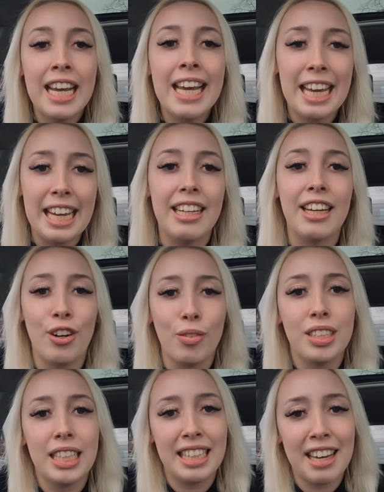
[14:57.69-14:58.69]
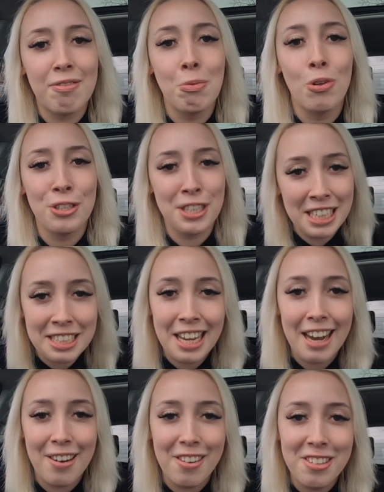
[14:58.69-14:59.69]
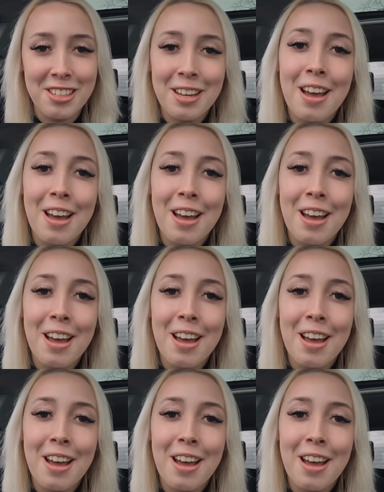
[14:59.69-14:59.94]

He can obviously give more details.